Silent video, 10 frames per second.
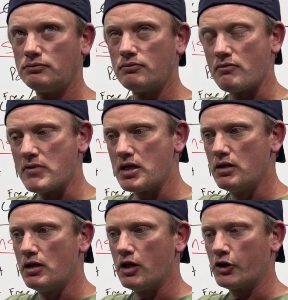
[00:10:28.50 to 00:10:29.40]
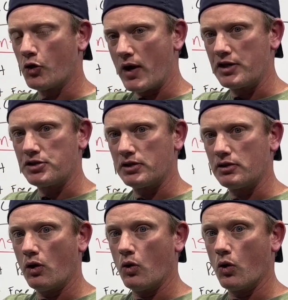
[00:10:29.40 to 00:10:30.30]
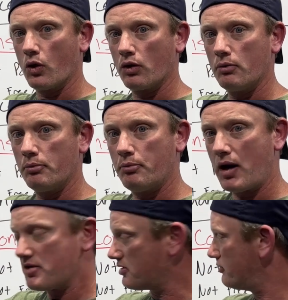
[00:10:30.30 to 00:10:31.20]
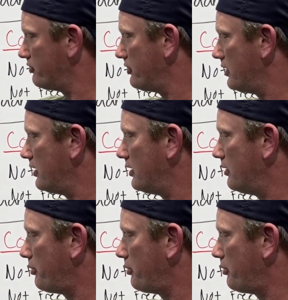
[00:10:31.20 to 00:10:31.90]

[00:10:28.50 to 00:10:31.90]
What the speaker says: correction or positive punishment.